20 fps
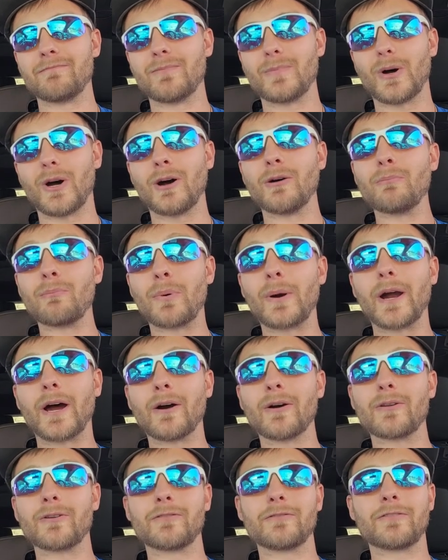I'm
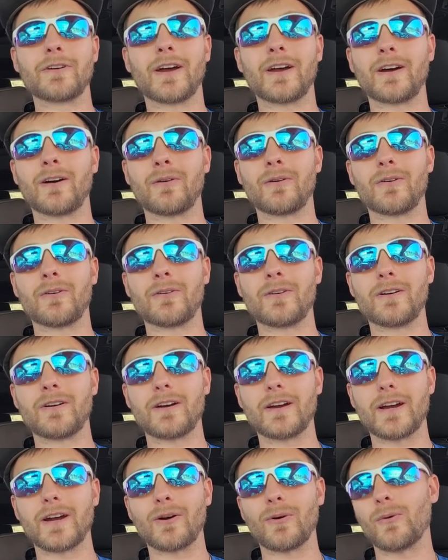proud of how
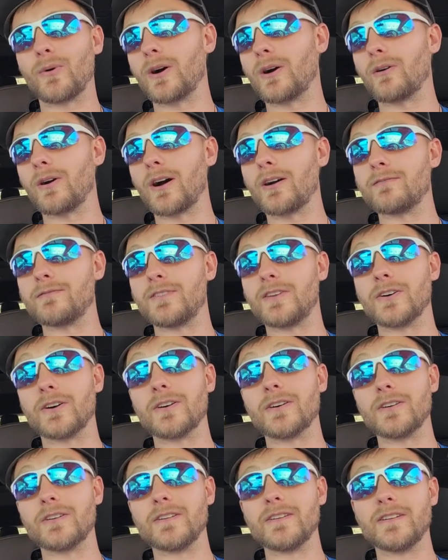well I've
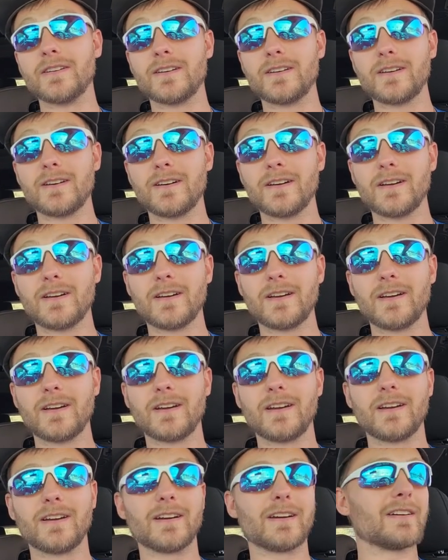done
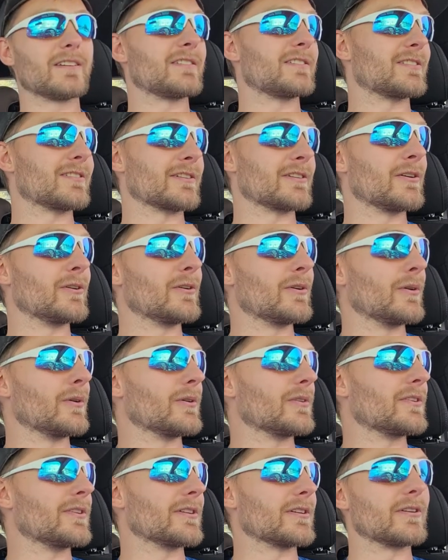to
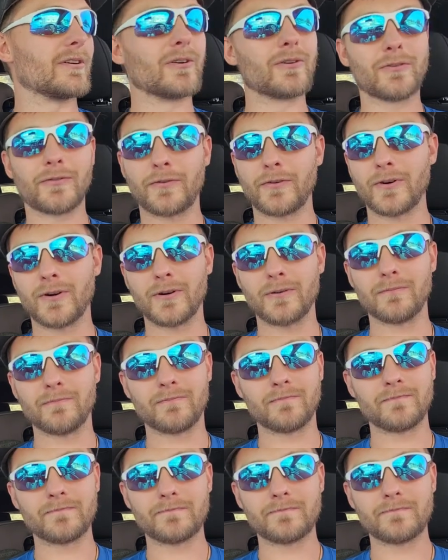go from